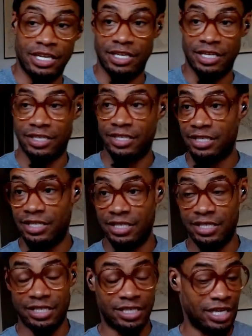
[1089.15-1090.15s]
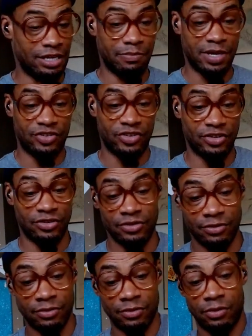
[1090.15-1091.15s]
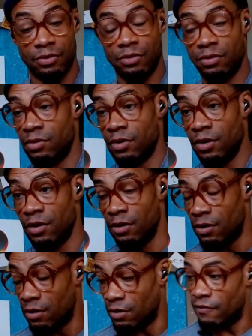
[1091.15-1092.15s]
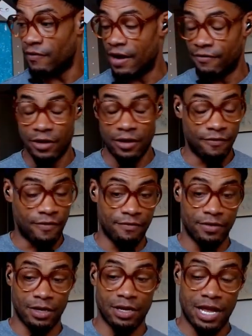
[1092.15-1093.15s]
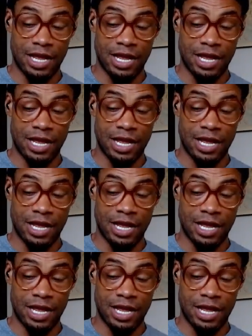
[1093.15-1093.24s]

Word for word: sick bitches. 5:35 in the clock.